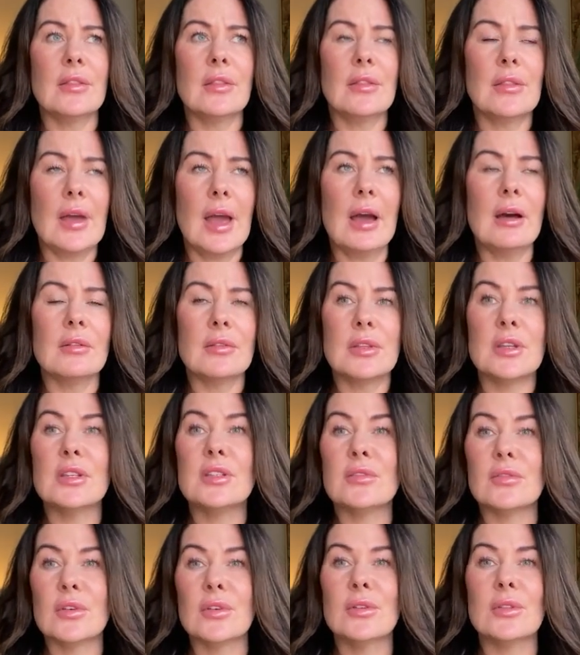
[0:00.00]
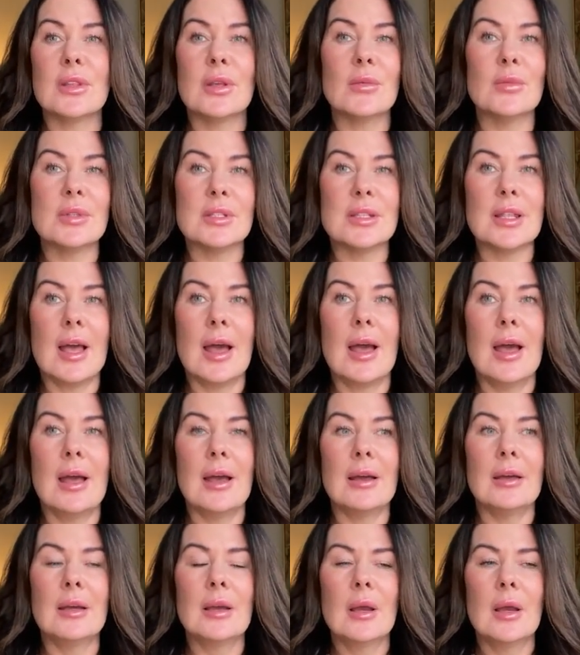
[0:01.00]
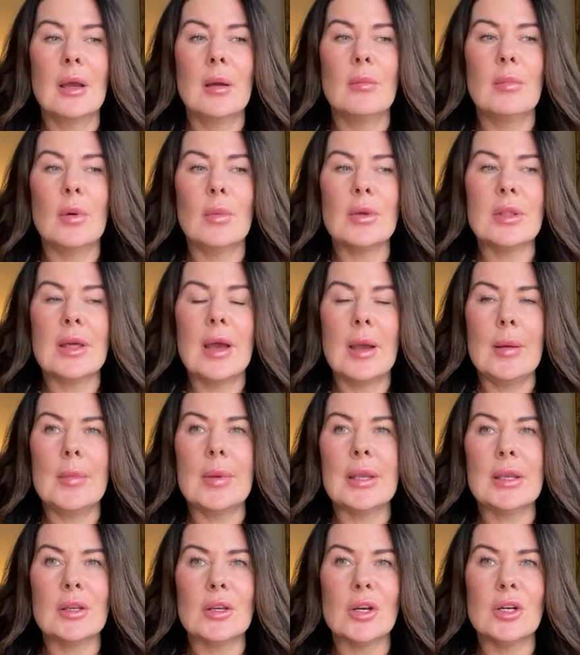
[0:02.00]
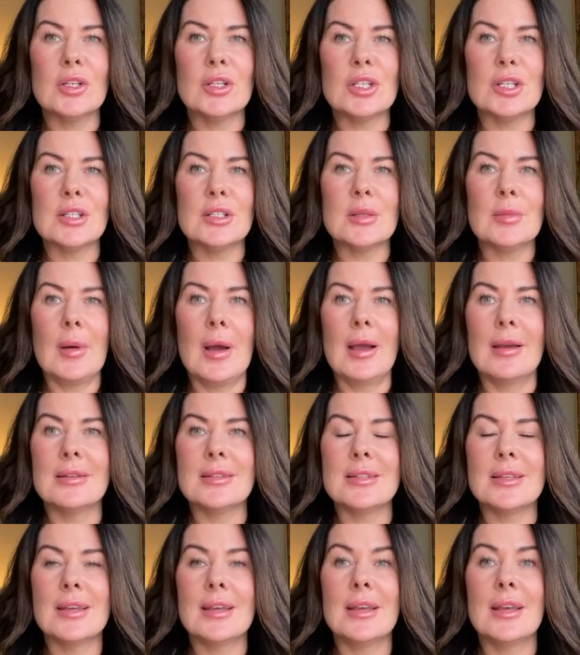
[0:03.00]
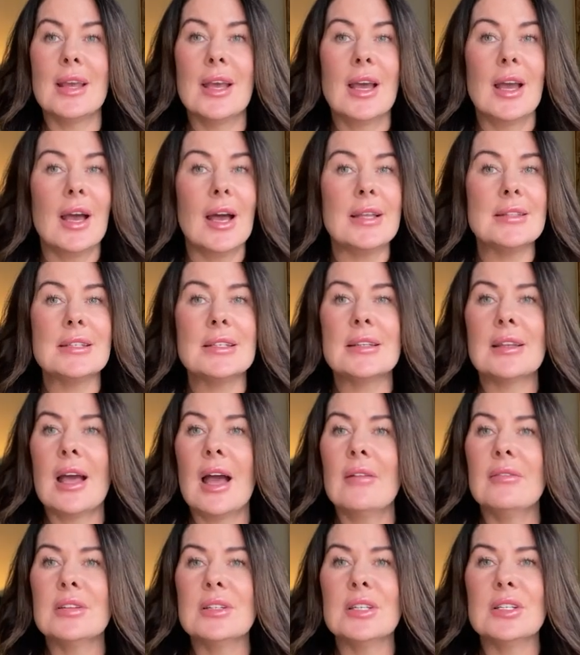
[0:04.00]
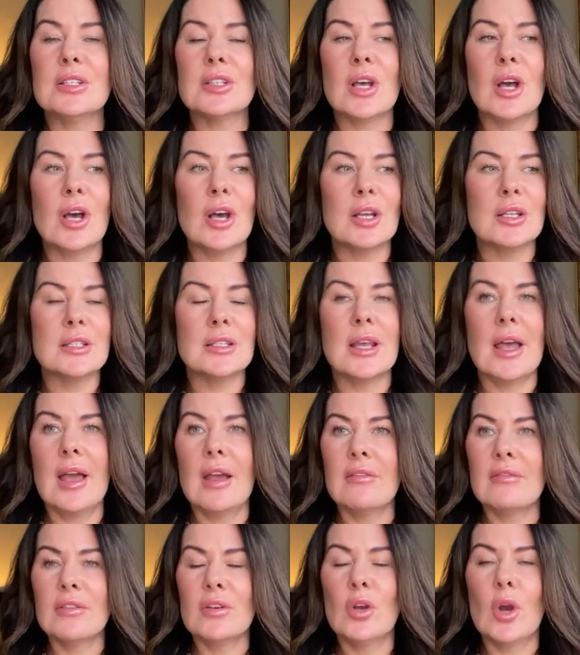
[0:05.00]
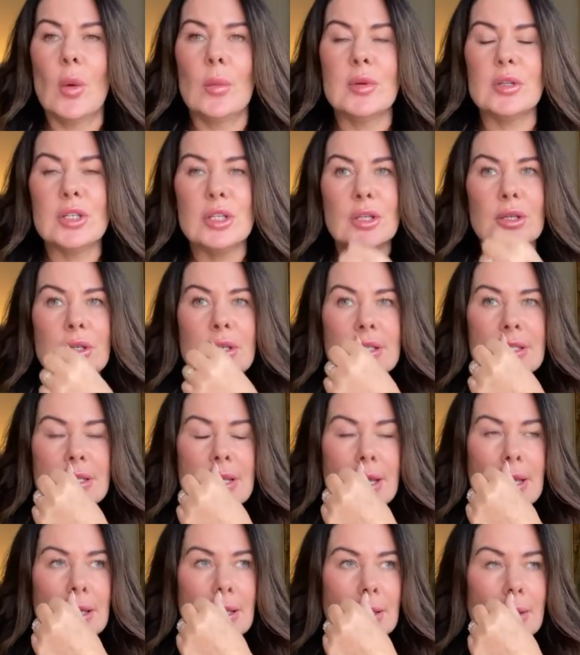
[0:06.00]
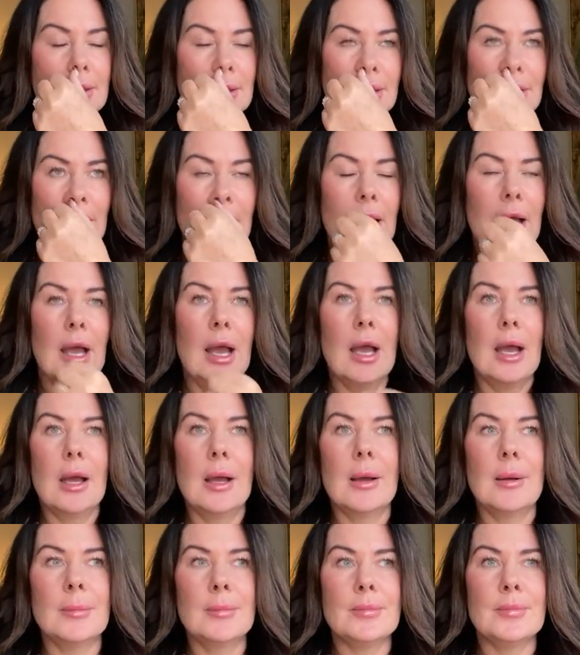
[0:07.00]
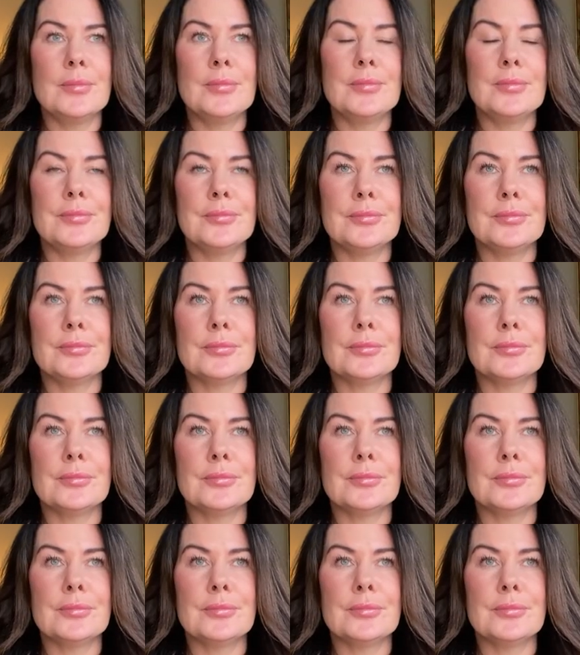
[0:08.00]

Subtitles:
the healthiest food that was there, but without being conscious about it. I didn't have a dessert at every opportunity, and